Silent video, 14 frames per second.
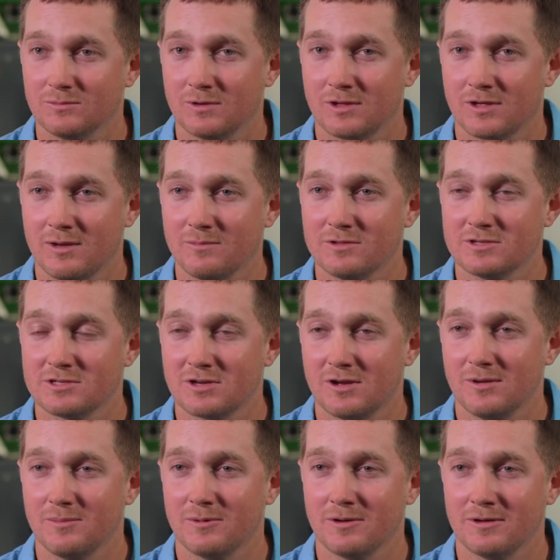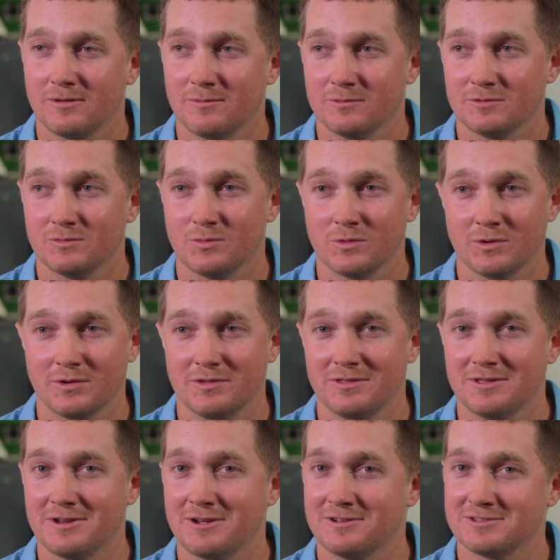When I came to the shop, I was worried
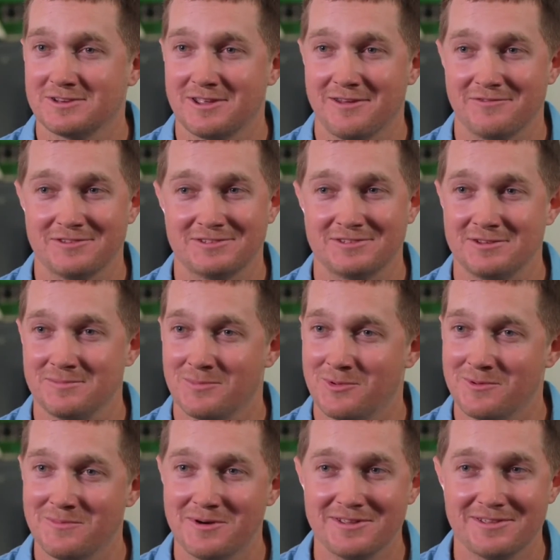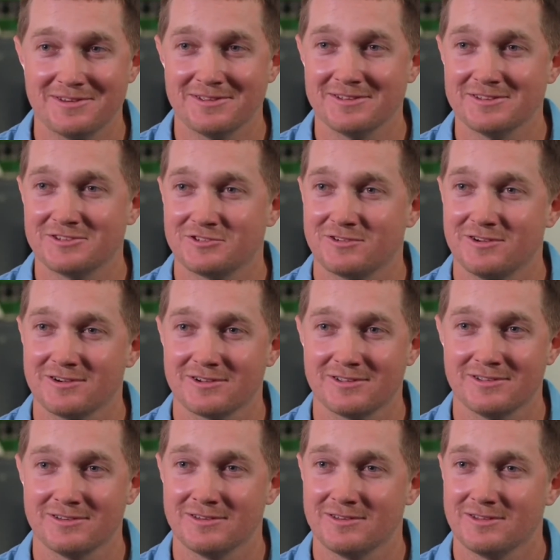that I was going to have to sink more money into this truck,
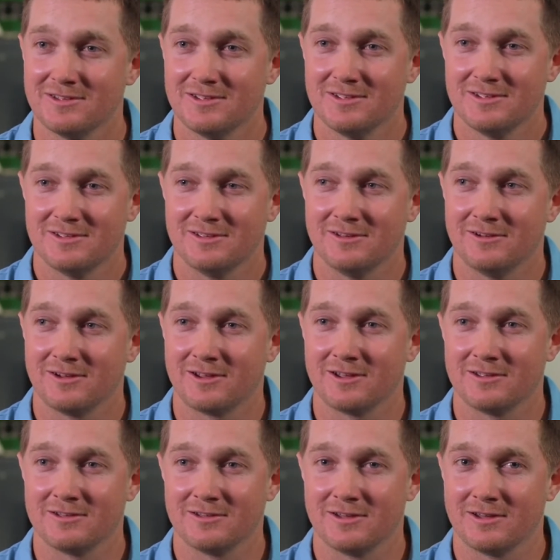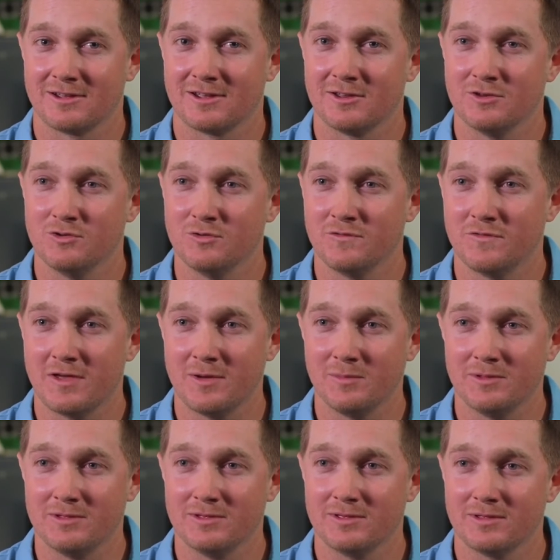and you know, I got a new
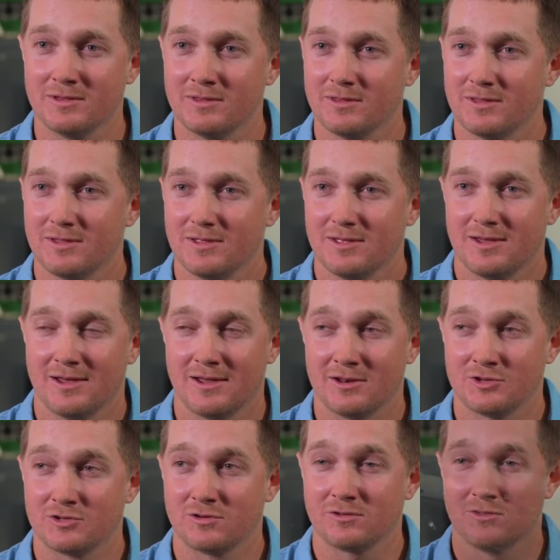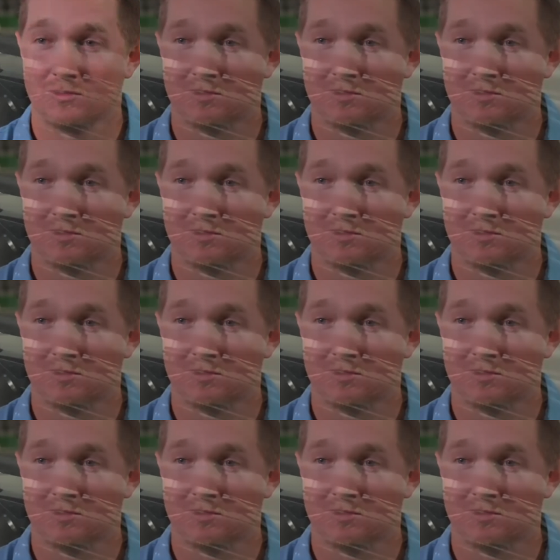family, and I had a truck that